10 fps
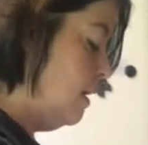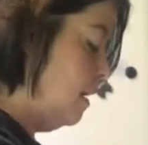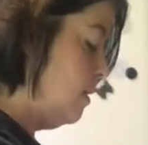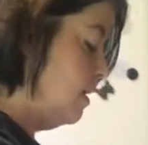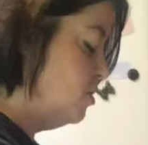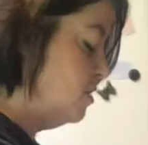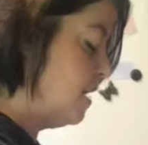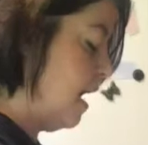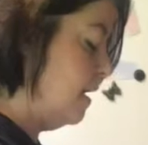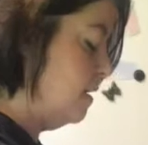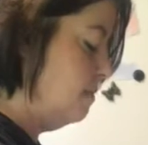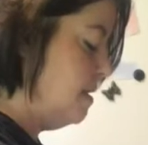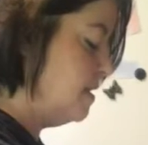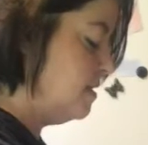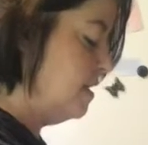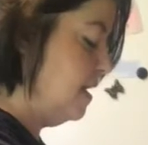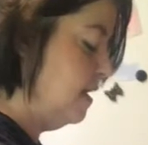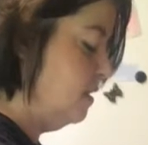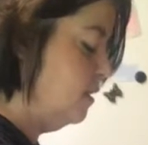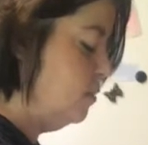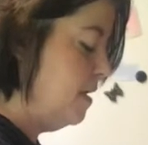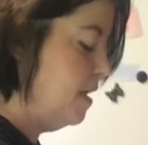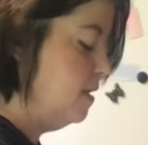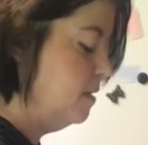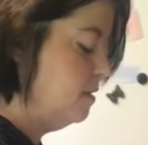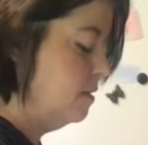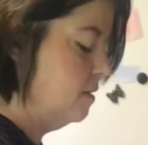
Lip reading: Now I'm going to just kind of mix it in a little bit.